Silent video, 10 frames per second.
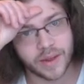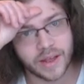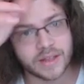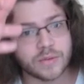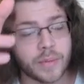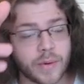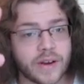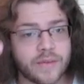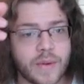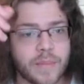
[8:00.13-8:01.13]
Unless we
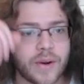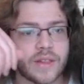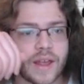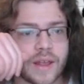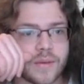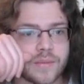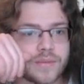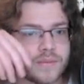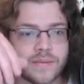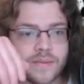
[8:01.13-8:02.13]
burn. If we burn, like,
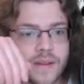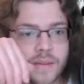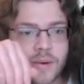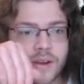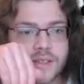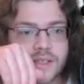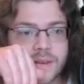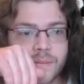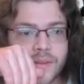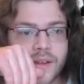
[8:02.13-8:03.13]
it'd be
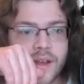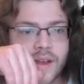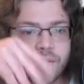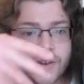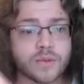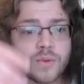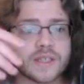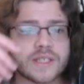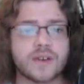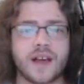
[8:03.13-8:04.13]
crazy. Fisher's
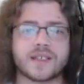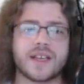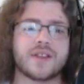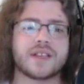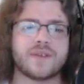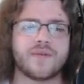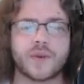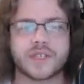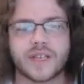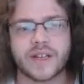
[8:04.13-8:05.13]
Run still knocks out. That's
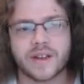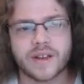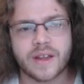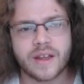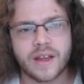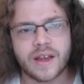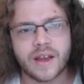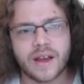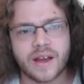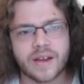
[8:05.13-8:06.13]
unfortunate.
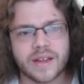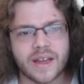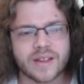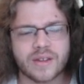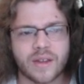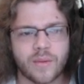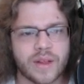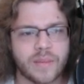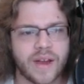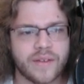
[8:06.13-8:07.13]
Yeah, that's like
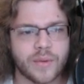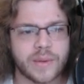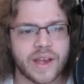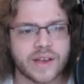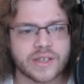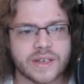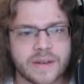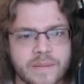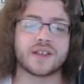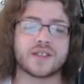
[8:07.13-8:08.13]
really bad for me actually.
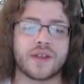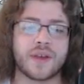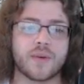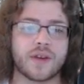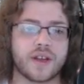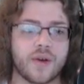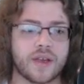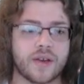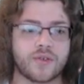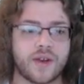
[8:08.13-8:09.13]
So I think we're gonna go
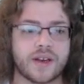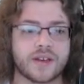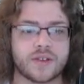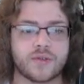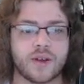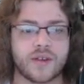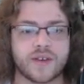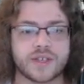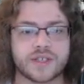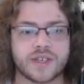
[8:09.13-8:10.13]
Giga Drain into the
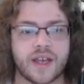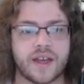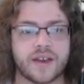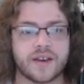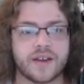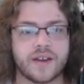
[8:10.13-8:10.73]
Dracovish, and